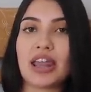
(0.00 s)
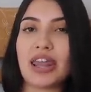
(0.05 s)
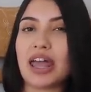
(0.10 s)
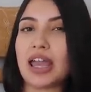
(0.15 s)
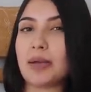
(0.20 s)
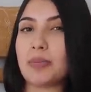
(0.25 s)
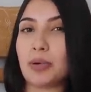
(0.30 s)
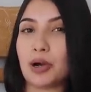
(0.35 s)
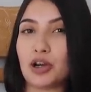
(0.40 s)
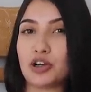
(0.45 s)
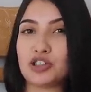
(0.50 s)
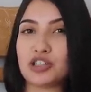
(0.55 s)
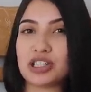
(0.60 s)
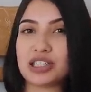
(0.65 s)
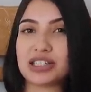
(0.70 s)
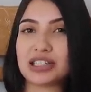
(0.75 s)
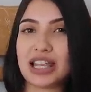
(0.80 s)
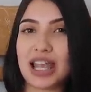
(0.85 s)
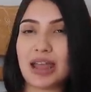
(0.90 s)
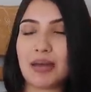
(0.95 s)
like
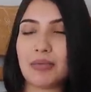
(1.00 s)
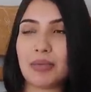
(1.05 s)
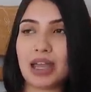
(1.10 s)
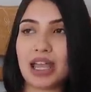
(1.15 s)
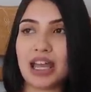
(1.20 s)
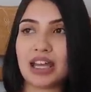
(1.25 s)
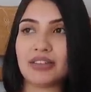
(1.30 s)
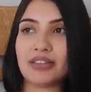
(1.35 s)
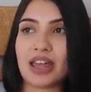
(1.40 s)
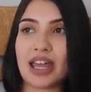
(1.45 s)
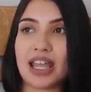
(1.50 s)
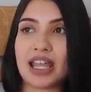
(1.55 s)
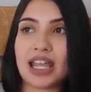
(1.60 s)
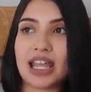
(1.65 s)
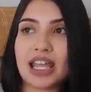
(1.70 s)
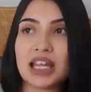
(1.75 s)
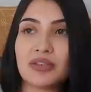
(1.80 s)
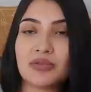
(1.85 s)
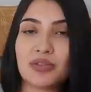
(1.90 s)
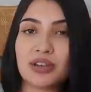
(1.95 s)
purchase them in
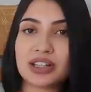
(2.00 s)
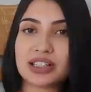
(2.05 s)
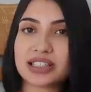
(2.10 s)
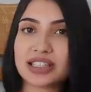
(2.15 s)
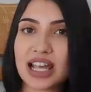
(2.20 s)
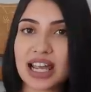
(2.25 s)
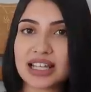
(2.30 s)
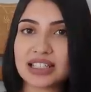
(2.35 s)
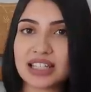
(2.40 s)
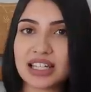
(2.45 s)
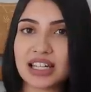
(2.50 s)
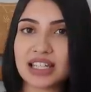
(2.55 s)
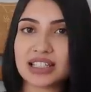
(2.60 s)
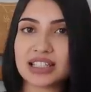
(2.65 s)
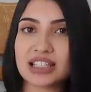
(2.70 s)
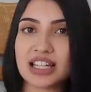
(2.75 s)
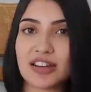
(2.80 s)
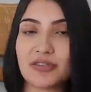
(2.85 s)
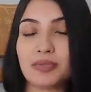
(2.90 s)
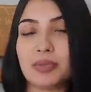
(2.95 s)
like infant sizing and
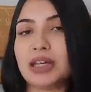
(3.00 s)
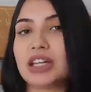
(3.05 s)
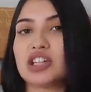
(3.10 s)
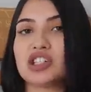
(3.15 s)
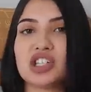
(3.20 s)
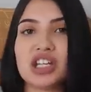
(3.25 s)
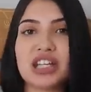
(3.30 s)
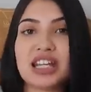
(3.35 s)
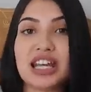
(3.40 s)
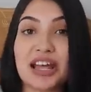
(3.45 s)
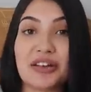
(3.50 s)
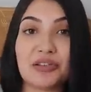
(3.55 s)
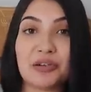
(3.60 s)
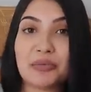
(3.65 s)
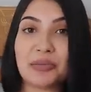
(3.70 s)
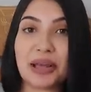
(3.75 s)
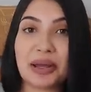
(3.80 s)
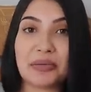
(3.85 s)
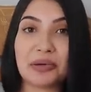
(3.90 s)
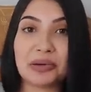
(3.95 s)
stuff because she'd never
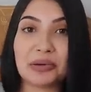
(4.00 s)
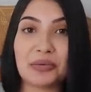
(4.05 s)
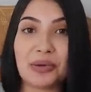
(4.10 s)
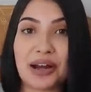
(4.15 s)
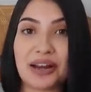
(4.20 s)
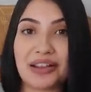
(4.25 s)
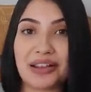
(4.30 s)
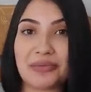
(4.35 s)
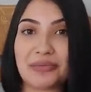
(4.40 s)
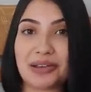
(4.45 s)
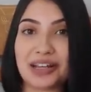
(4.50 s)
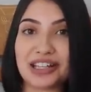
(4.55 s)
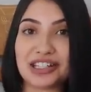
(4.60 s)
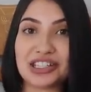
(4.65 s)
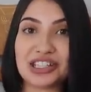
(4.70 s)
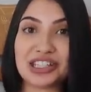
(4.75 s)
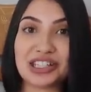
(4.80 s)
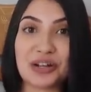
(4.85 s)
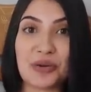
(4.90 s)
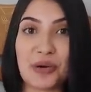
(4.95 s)
be able to wear them because
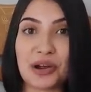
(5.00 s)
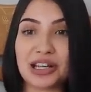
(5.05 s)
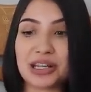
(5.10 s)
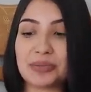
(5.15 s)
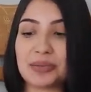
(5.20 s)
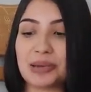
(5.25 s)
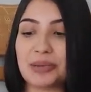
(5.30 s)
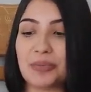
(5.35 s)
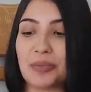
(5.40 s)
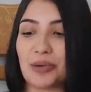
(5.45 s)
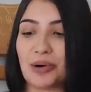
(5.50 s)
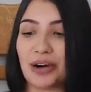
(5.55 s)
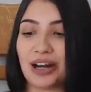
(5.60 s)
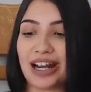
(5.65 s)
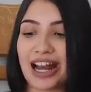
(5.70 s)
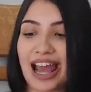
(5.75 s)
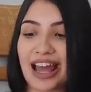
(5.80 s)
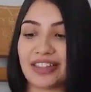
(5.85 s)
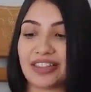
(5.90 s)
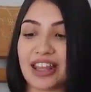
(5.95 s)
she's going to be
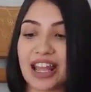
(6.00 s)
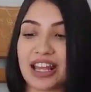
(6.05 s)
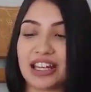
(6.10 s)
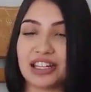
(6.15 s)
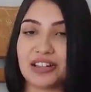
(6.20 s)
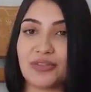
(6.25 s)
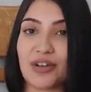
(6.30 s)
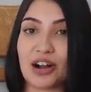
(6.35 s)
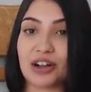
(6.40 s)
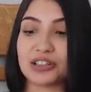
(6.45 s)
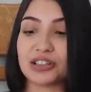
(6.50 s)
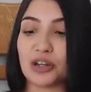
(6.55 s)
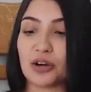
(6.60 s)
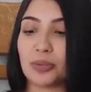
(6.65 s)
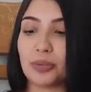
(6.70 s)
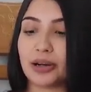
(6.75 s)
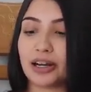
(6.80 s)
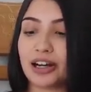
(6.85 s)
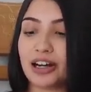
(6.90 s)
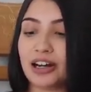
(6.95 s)
born at the end of
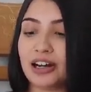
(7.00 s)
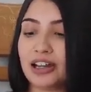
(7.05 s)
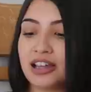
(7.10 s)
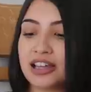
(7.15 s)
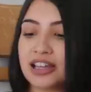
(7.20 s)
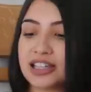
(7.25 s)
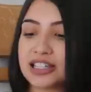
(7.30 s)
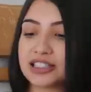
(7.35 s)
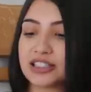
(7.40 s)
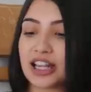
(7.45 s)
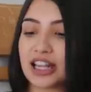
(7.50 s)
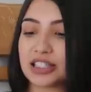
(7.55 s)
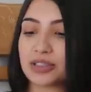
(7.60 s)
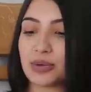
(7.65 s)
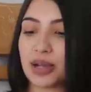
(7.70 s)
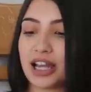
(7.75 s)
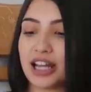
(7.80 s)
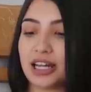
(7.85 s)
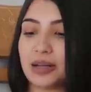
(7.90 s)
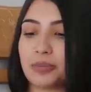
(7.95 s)
October. So that's
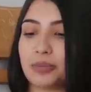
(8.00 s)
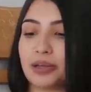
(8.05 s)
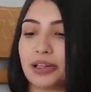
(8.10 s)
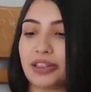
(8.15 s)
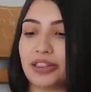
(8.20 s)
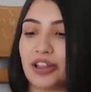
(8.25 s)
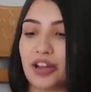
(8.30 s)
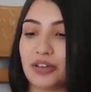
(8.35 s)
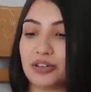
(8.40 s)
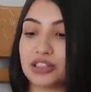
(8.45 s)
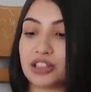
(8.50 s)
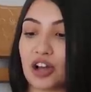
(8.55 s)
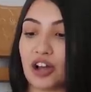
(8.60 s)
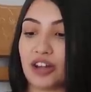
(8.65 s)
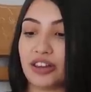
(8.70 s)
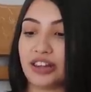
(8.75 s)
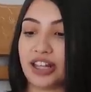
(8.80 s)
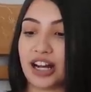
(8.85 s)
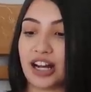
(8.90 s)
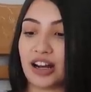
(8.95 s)
why I didn't put those
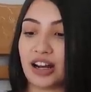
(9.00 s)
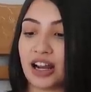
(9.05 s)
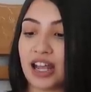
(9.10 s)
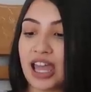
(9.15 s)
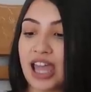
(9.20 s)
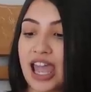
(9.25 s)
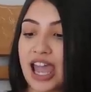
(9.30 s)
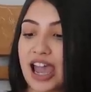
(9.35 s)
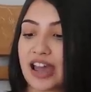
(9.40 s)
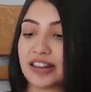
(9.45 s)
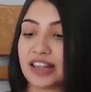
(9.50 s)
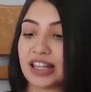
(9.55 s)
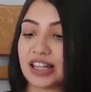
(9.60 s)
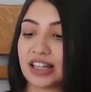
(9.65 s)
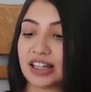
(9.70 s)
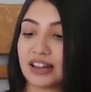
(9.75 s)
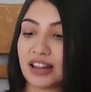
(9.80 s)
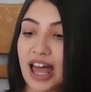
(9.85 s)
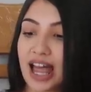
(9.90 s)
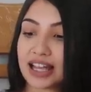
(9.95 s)
on there. And then
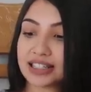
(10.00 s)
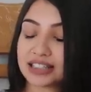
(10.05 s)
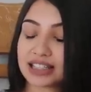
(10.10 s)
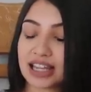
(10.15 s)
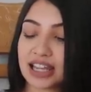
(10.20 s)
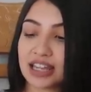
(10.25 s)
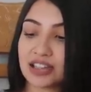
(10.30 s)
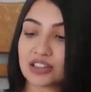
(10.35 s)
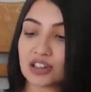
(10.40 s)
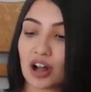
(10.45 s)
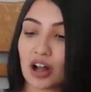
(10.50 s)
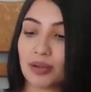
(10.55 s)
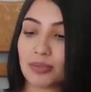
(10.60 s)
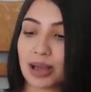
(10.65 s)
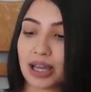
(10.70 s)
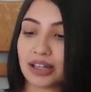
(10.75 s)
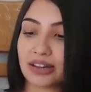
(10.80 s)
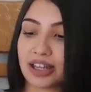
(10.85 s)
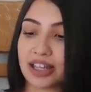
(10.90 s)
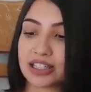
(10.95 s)
the last things on
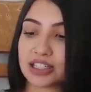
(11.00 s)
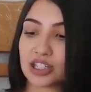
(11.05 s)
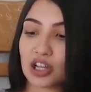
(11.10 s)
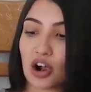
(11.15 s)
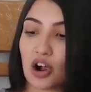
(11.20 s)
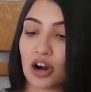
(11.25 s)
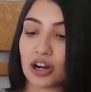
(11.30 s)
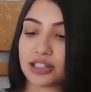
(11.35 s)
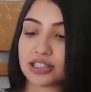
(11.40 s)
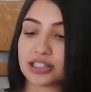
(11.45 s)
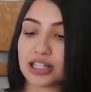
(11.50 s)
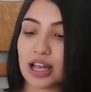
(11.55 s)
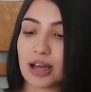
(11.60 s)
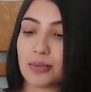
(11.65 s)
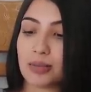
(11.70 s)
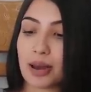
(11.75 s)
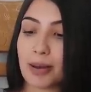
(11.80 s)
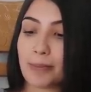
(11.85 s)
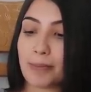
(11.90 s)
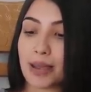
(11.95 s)
my list are
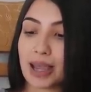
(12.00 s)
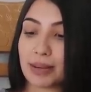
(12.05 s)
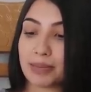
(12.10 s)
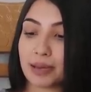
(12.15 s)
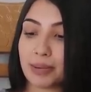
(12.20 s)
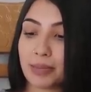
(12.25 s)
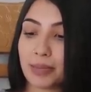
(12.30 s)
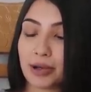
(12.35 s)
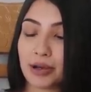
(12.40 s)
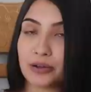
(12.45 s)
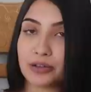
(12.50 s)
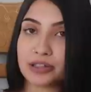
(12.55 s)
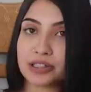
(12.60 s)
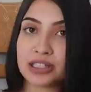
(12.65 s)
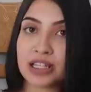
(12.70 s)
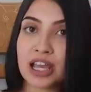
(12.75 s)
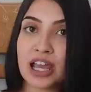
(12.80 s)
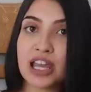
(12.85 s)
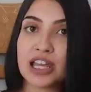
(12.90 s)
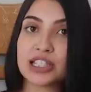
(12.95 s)
some baby
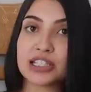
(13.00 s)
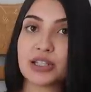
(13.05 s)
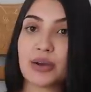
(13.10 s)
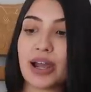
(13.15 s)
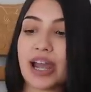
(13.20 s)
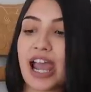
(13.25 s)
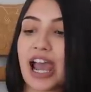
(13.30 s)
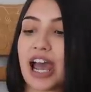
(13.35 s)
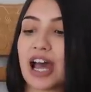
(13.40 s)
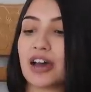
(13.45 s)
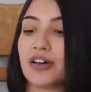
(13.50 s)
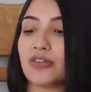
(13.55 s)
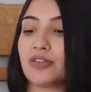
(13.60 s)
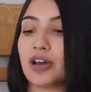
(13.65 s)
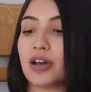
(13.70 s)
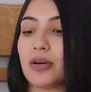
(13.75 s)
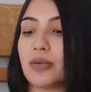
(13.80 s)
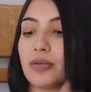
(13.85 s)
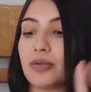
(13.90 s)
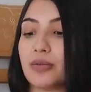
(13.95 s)
bows. So I
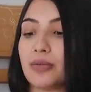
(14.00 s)
have